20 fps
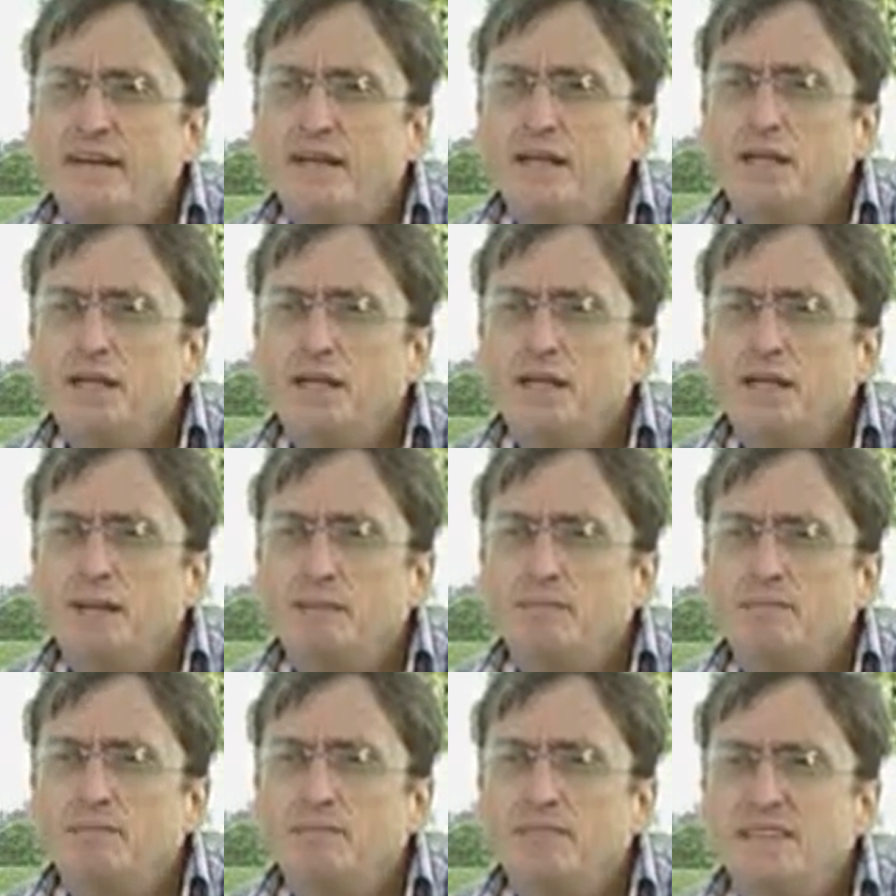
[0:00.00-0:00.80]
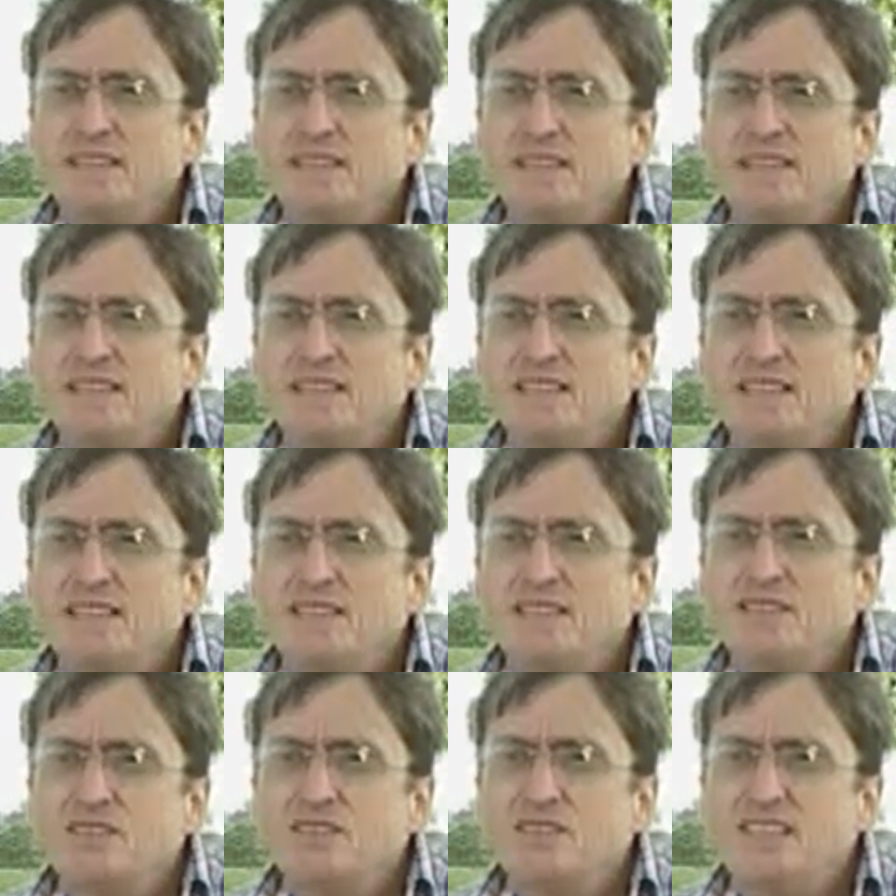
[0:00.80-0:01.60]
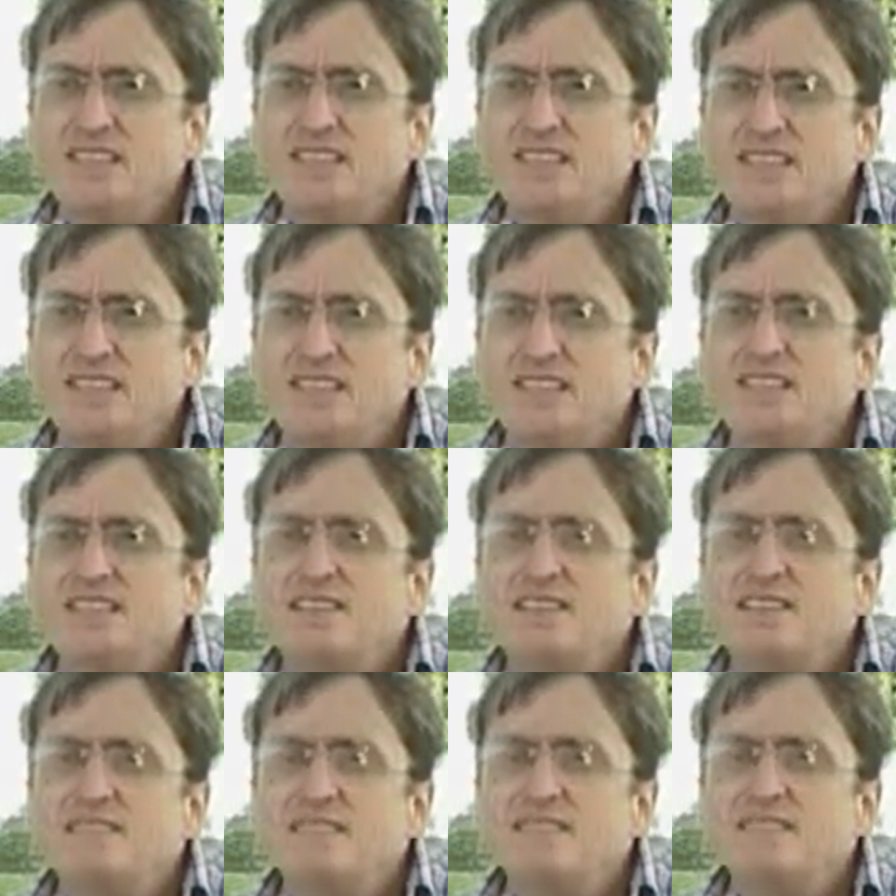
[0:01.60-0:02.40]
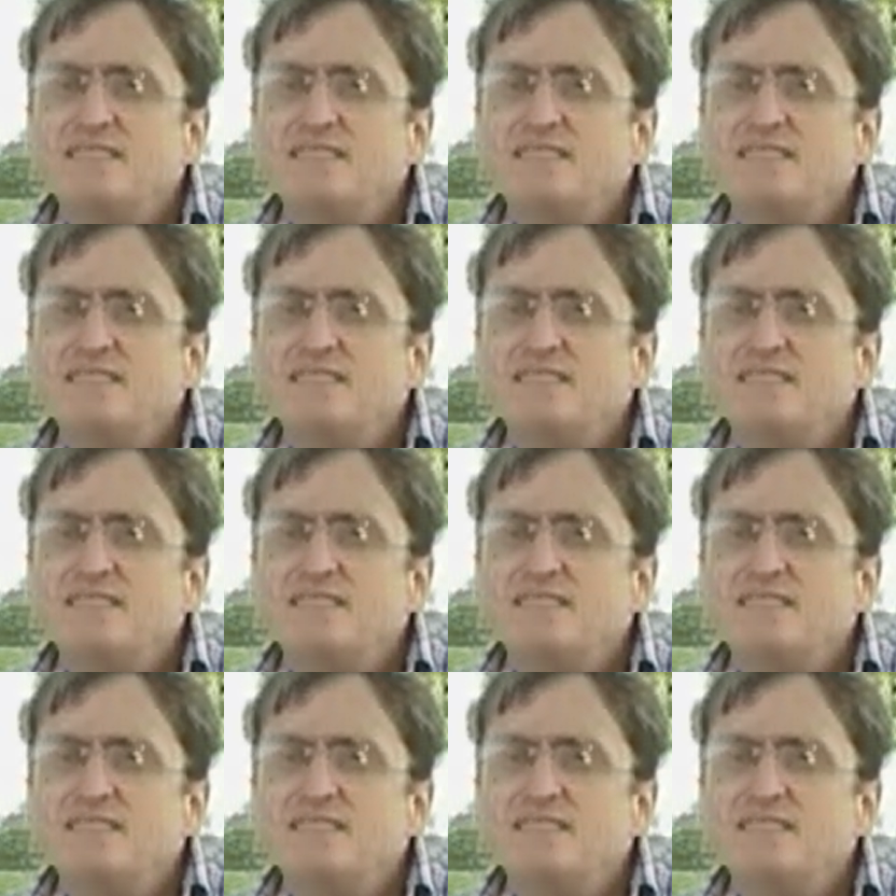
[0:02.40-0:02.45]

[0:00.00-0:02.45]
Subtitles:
to the East,